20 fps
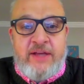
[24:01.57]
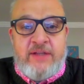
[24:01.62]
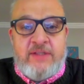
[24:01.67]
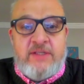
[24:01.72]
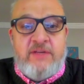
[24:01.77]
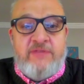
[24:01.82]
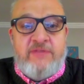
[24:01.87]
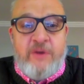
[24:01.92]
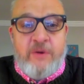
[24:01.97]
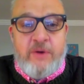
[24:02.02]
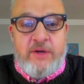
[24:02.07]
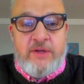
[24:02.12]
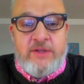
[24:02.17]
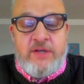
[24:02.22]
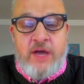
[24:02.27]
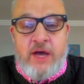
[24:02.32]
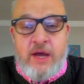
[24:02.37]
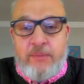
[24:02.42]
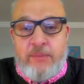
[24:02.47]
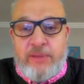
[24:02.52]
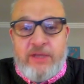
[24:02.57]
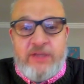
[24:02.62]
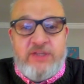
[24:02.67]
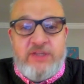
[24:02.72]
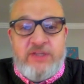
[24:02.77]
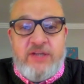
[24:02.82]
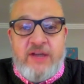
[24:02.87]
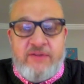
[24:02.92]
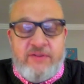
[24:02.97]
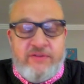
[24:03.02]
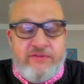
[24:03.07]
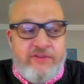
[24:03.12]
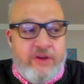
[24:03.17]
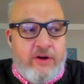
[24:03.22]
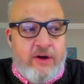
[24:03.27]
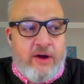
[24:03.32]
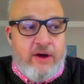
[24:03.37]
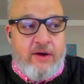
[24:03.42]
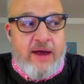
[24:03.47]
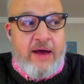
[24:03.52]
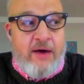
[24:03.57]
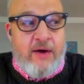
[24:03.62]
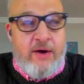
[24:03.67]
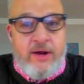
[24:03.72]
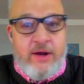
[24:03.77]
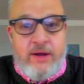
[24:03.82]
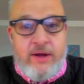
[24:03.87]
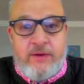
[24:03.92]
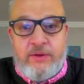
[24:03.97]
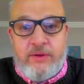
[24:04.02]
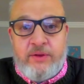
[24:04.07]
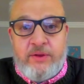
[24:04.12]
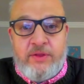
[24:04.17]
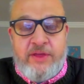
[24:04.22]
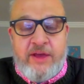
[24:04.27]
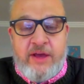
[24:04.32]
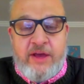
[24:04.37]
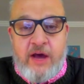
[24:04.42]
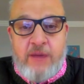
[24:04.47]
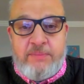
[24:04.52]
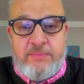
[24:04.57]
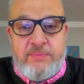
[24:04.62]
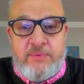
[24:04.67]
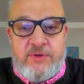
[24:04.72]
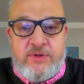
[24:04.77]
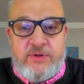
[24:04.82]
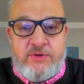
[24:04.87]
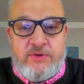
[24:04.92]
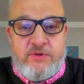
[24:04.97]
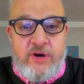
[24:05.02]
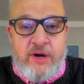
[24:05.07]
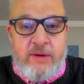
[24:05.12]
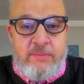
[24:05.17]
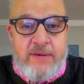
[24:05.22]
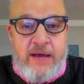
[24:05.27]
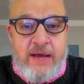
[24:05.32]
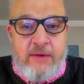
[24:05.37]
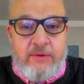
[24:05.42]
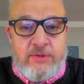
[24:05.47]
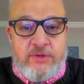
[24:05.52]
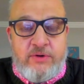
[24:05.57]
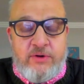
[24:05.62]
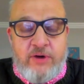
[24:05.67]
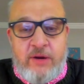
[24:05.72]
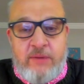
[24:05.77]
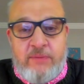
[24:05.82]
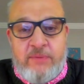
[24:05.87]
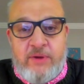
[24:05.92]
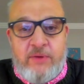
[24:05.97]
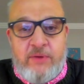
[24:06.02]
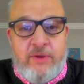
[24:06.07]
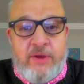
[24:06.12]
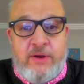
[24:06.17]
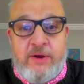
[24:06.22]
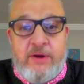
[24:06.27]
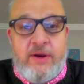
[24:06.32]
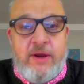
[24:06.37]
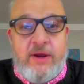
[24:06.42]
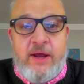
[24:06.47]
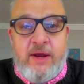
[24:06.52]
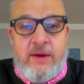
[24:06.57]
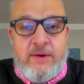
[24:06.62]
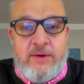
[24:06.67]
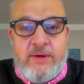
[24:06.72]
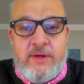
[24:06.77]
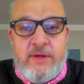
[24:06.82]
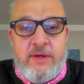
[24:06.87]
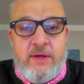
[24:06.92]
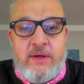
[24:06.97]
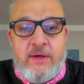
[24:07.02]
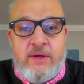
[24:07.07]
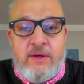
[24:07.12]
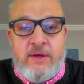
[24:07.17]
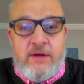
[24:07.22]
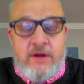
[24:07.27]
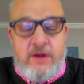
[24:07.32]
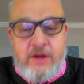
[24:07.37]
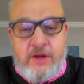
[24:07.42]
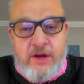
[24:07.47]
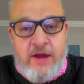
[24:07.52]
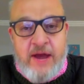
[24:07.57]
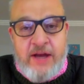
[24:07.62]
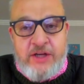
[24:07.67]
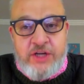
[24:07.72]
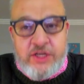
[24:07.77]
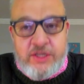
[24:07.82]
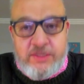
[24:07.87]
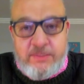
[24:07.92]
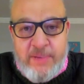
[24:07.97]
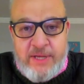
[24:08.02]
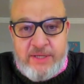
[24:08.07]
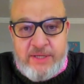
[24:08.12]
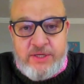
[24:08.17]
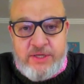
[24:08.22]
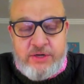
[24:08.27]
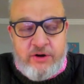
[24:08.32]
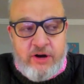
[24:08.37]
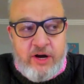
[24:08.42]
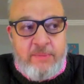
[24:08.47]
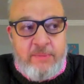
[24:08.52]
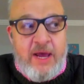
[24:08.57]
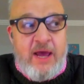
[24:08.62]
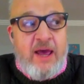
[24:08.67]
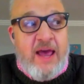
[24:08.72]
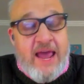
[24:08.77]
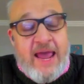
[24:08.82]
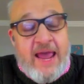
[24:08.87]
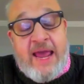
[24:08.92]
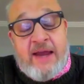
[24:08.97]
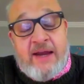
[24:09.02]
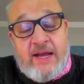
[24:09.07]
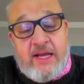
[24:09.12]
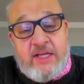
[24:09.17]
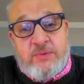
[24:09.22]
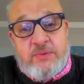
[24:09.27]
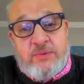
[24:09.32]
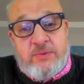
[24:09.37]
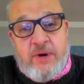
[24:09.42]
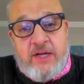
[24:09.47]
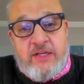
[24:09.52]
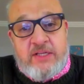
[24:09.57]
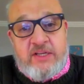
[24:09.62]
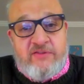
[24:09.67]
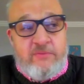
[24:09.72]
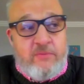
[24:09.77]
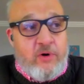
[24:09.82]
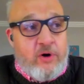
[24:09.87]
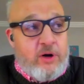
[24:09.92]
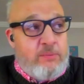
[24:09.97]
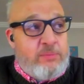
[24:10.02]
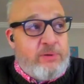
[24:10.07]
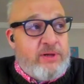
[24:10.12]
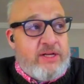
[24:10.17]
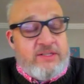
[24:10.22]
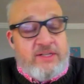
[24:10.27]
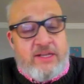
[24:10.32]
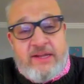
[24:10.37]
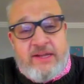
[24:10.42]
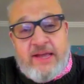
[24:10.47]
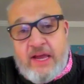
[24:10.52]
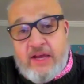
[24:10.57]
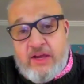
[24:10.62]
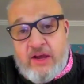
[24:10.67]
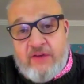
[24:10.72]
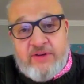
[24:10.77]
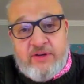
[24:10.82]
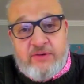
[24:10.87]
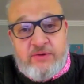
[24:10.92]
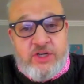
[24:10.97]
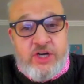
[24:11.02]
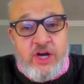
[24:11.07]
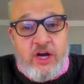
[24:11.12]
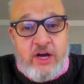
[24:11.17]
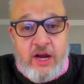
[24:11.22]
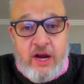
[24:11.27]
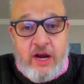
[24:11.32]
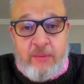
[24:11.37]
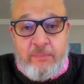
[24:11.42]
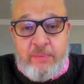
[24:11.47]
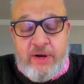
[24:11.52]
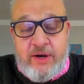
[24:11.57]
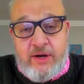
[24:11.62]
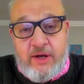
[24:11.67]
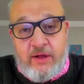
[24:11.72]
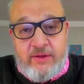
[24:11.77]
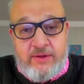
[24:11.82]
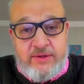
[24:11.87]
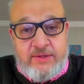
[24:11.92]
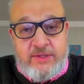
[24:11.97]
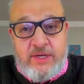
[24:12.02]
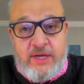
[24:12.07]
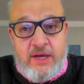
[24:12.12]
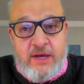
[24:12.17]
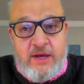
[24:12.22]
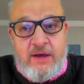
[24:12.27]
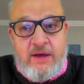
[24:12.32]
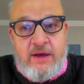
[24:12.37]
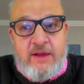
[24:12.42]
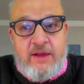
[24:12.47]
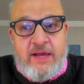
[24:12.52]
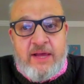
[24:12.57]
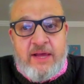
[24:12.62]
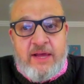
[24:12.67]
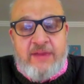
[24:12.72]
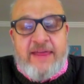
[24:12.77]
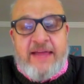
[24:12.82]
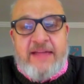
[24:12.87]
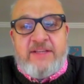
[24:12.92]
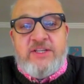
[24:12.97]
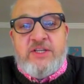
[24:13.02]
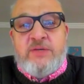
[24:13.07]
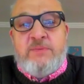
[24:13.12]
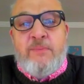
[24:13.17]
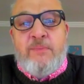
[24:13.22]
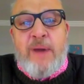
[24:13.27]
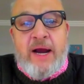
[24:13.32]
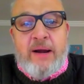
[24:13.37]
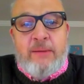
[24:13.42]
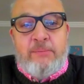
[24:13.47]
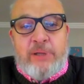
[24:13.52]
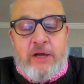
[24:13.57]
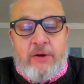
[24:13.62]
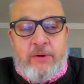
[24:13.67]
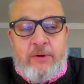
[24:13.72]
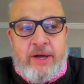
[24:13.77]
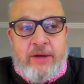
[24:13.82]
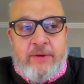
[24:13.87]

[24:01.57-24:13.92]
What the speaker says: to focus on. Plus you have to figure out how to think upstream, downstream, and not just midstream. And guess what? It's even more complex than that. You have to chunk it up into all these, that's just mind blowing.